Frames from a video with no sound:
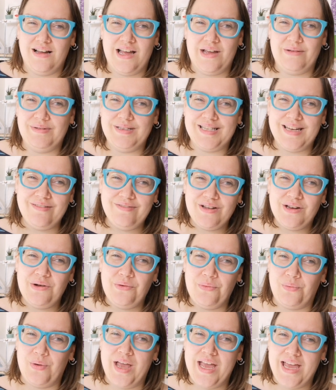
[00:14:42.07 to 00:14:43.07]
I was never
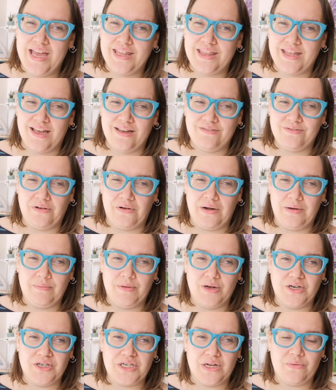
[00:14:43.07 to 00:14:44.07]
going to wear that very
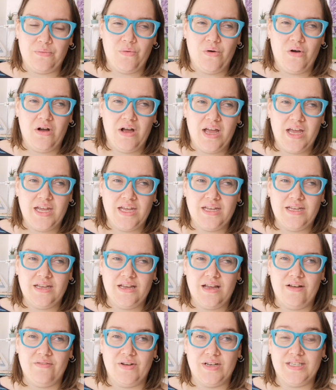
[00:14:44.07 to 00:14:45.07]
much. Like, why
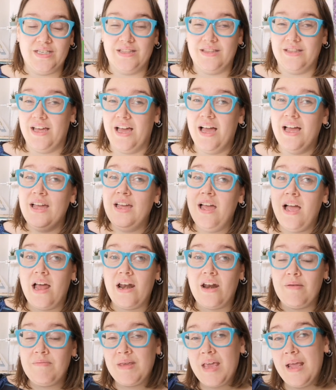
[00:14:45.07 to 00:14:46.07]
have I done that?
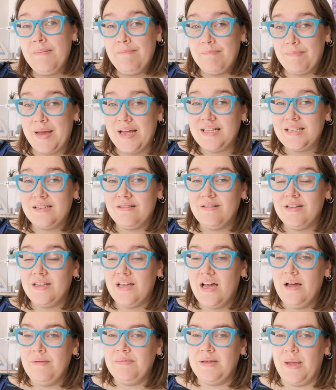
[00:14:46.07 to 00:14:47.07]
And I'm getting better at
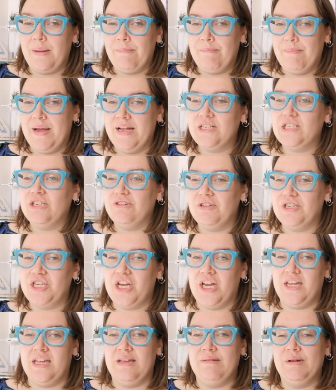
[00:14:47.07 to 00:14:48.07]
that. I'm getting better at
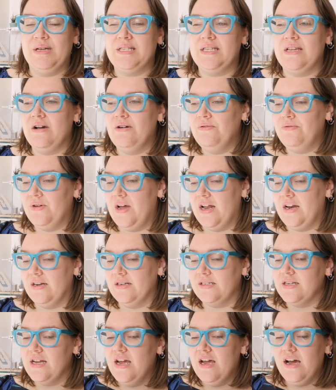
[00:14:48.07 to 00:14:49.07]
checking myself.
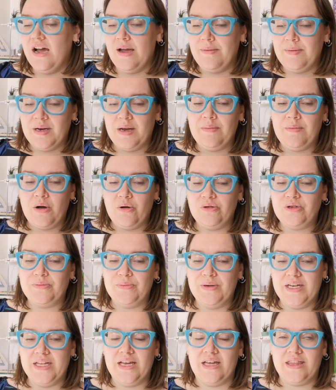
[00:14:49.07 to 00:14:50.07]
And I mean, I'm
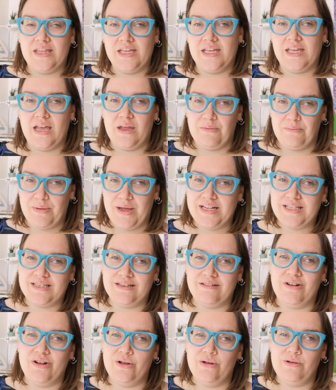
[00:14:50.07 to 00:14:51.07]
ultimately, I think, getting
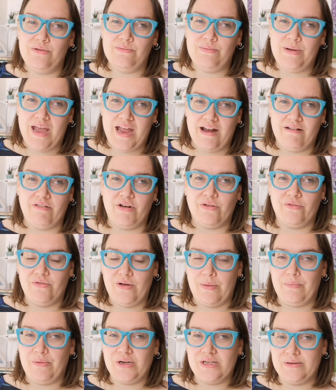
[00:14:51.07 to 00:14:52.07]
better at pairing
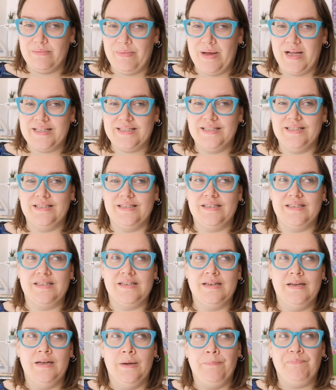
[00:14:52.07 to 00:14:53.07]
fabrics and patterns